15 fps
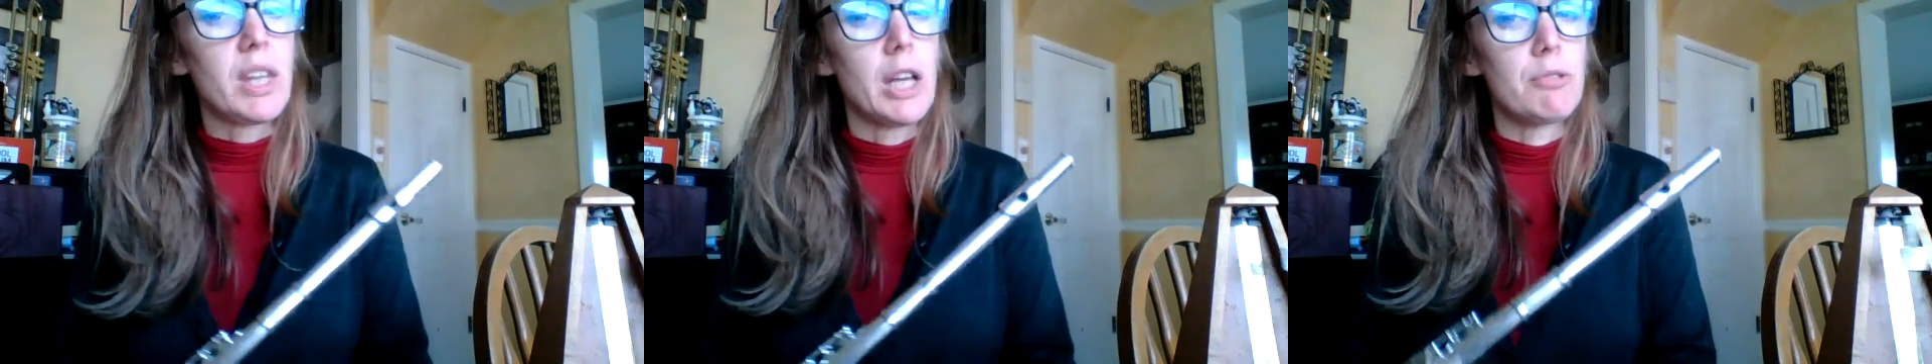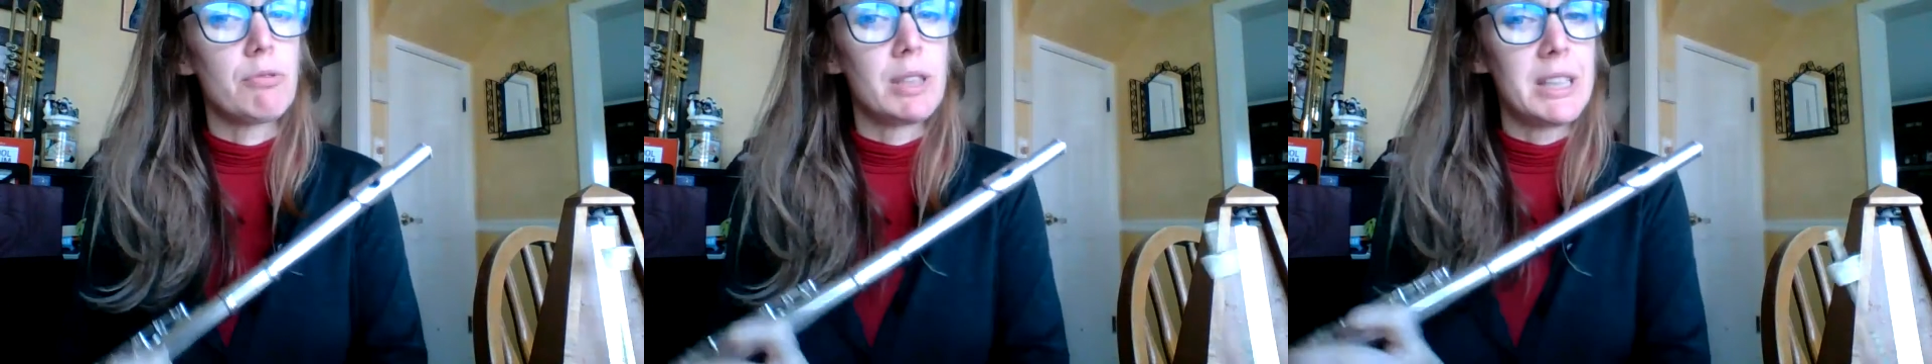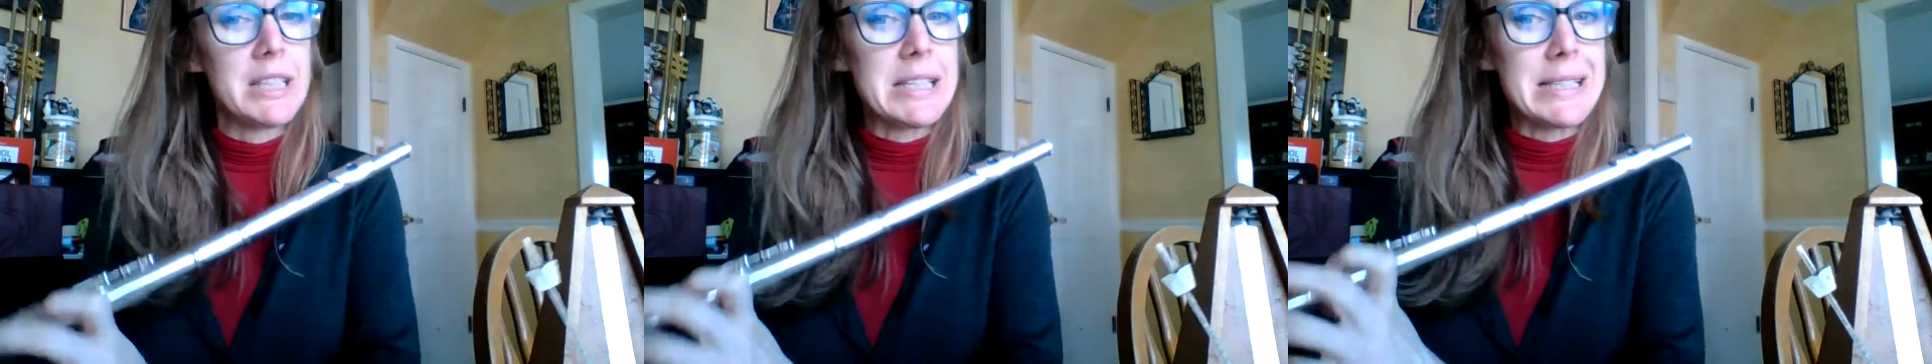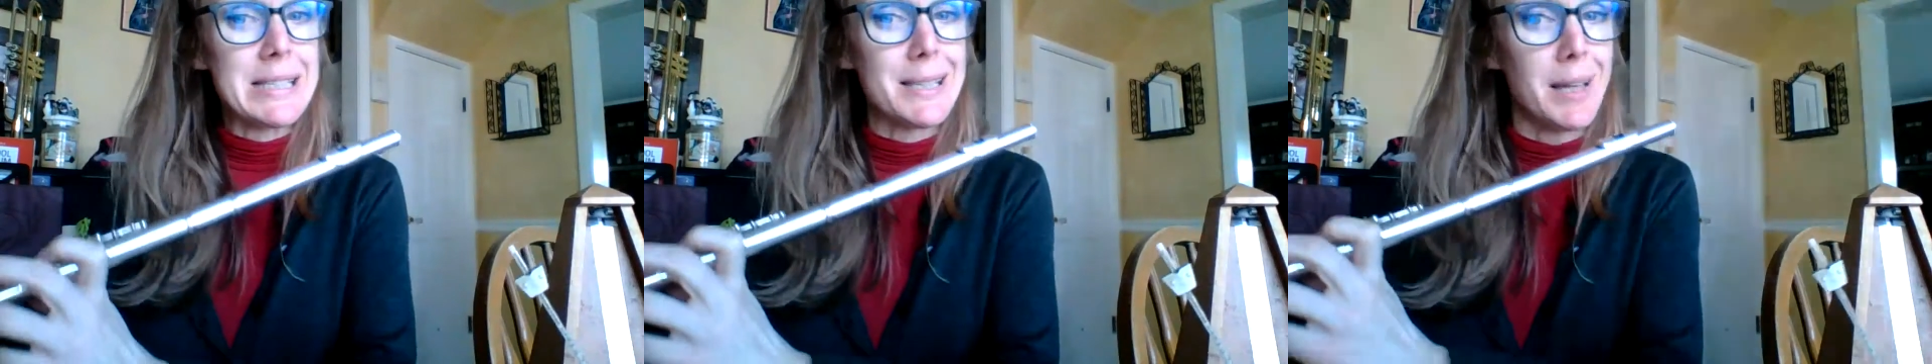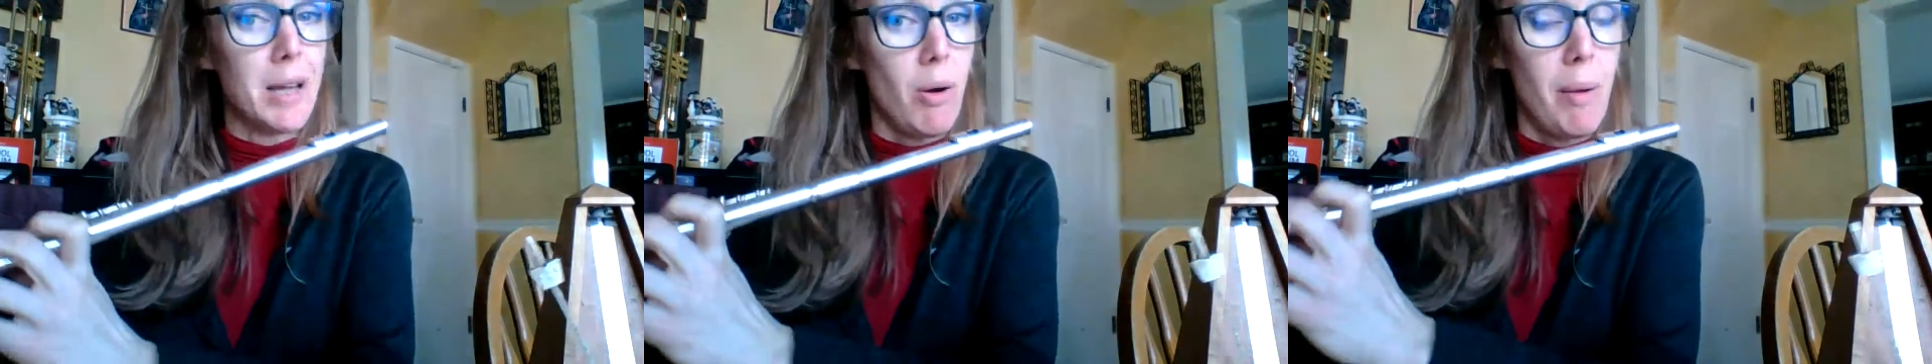Really
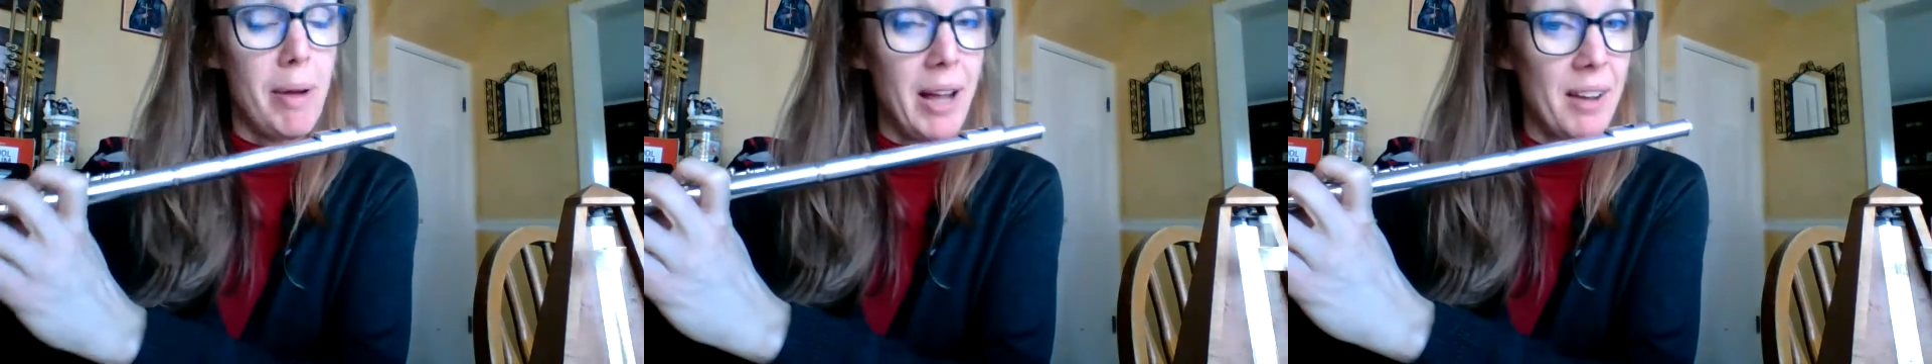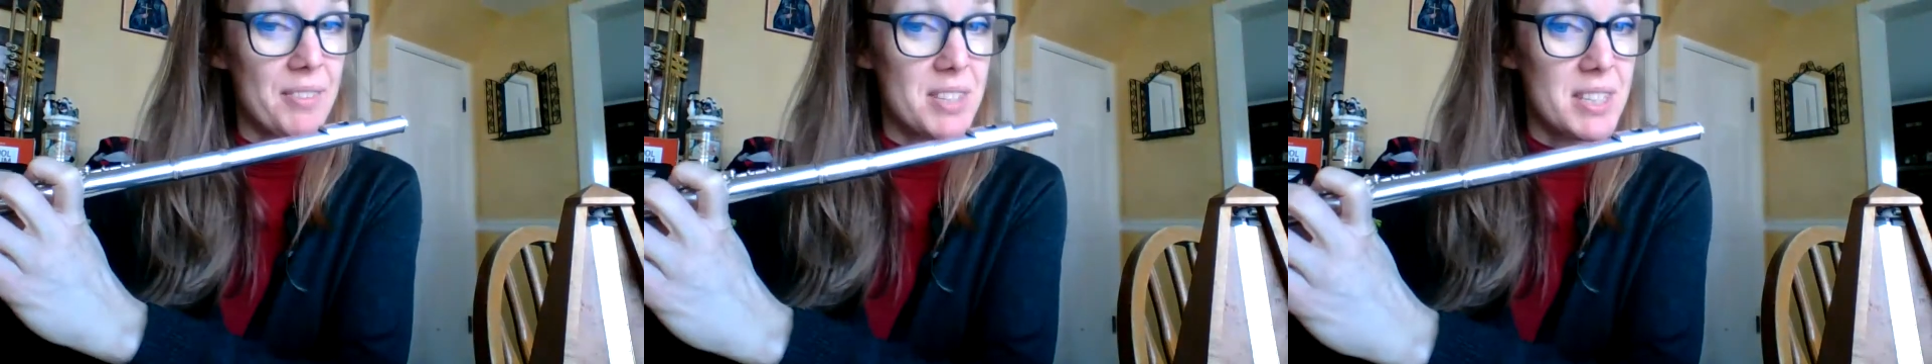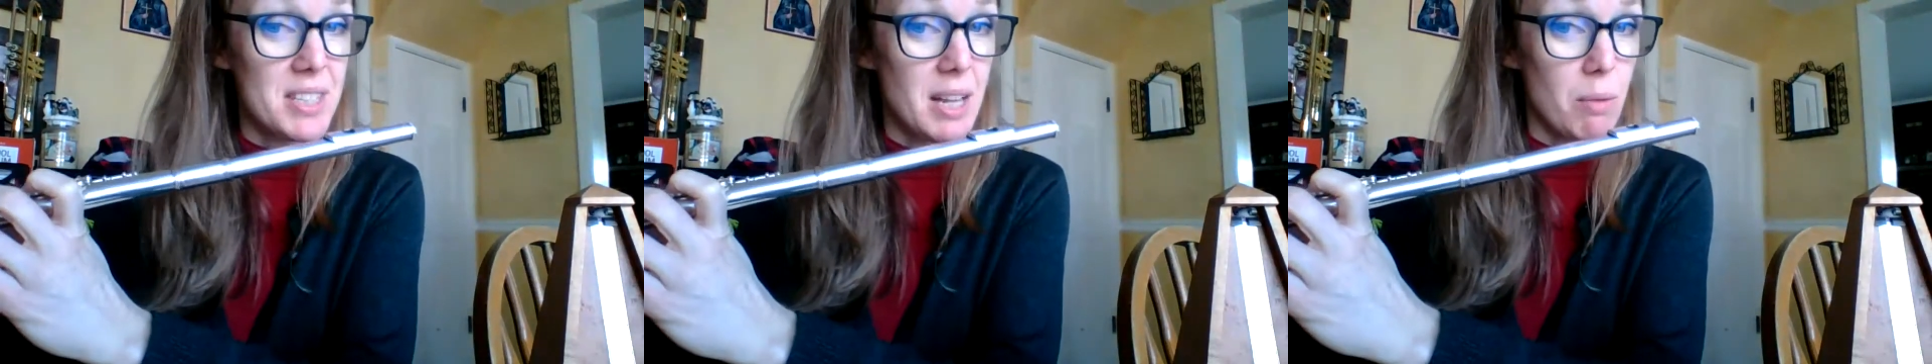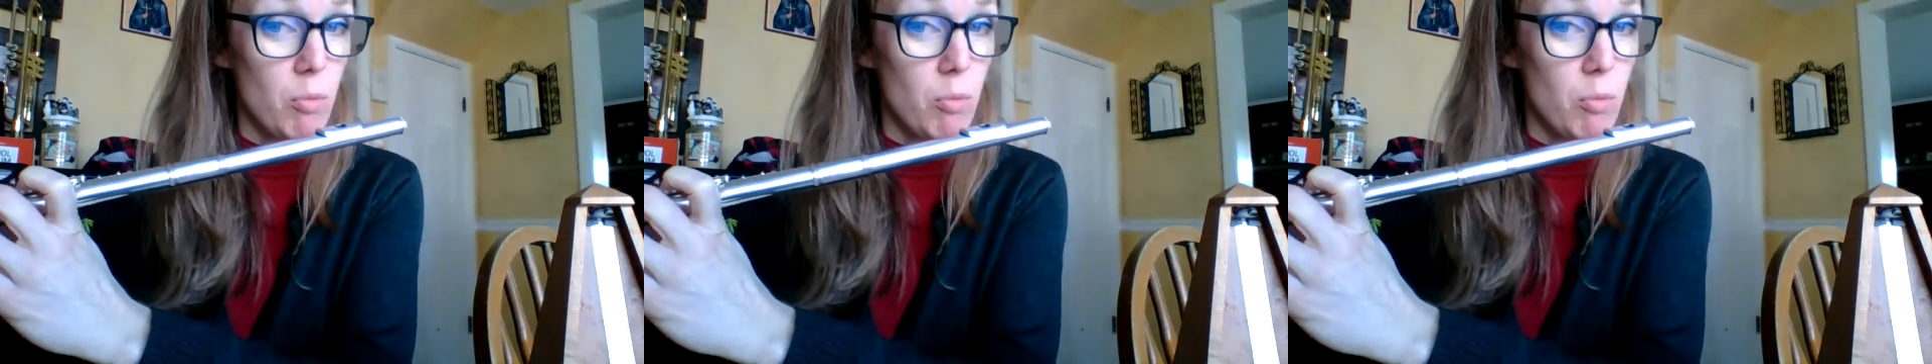slow. I might have to take